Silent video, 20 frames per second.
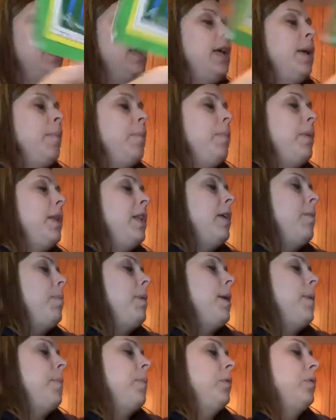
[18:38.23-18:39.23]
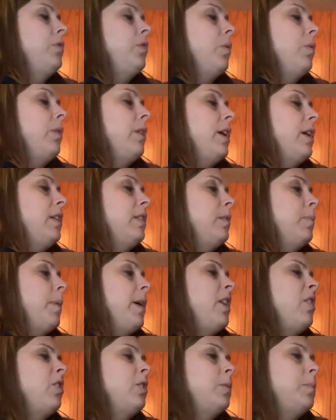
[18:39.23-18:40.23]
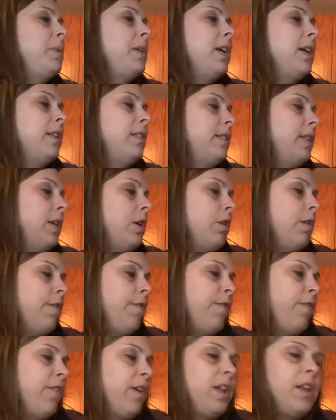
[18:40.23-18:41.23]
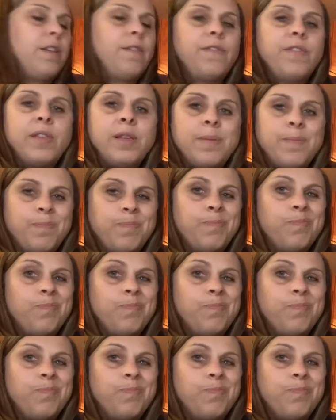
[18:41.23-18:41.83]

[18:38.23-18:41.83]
Many people don't like spiders because they are afraid of them.